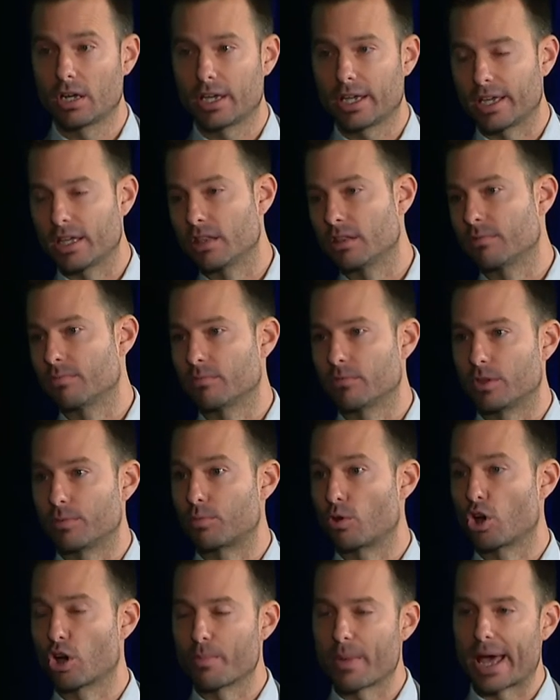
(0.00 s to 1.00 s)
in the
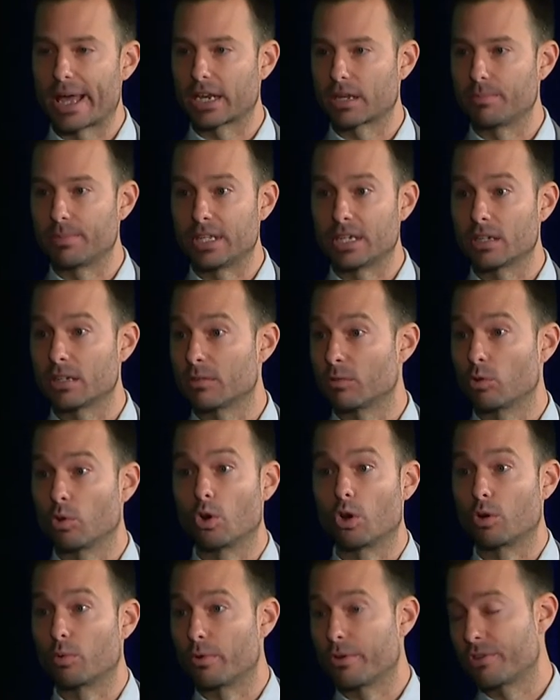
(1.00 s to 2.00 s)
programmatic media
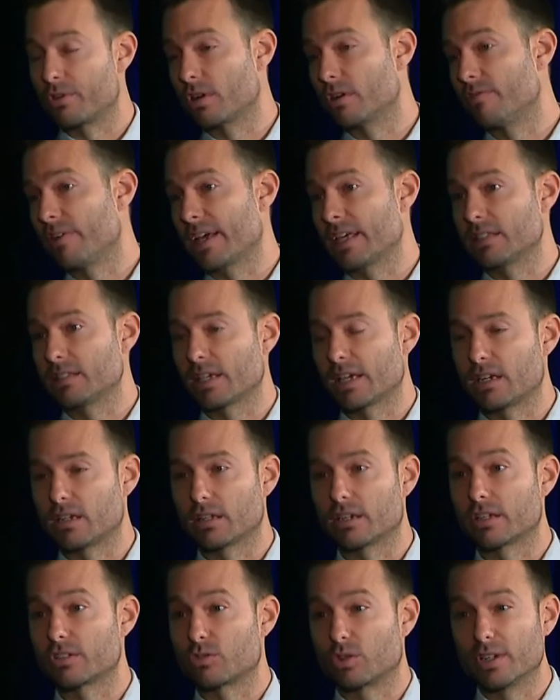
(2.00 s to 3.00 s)
or with your advanced
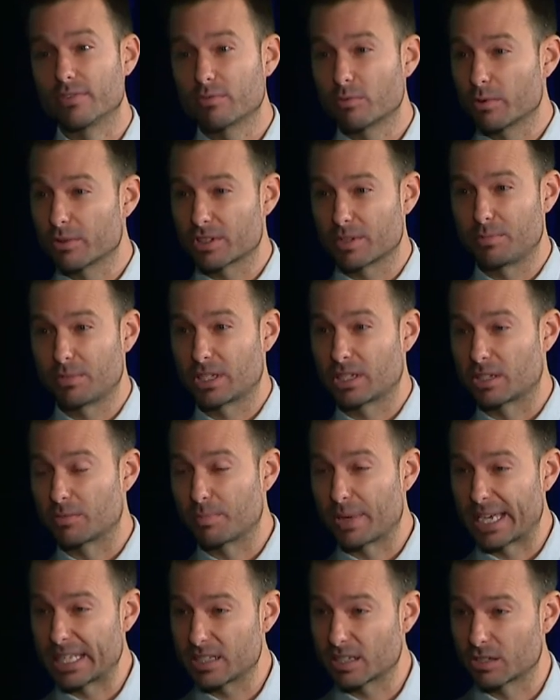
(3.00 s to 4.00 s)
analytics or even with something as
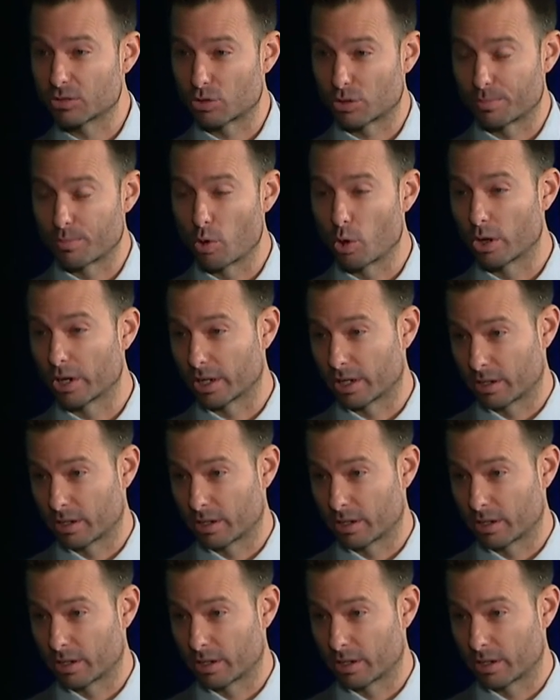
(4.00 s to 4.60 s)
basic as reporting.